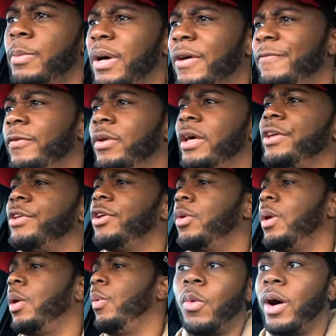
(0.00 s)
But I feel like, you know
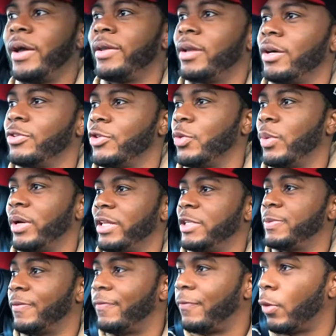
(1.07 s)
what? Why not do one of these
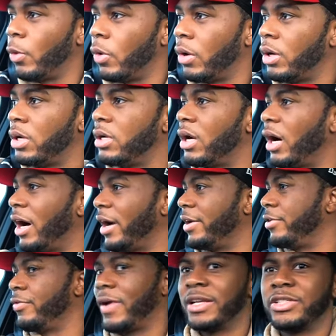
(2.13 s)
before I
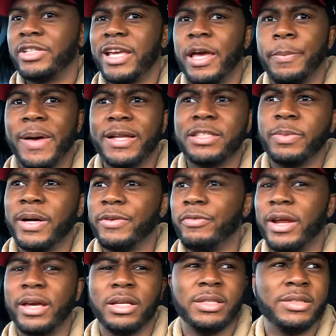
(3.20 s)
gradually get back to my
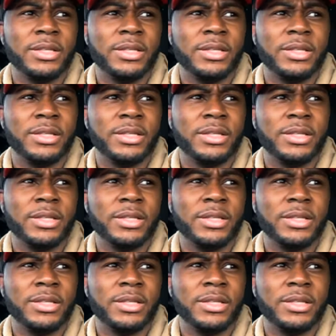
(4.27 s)
regular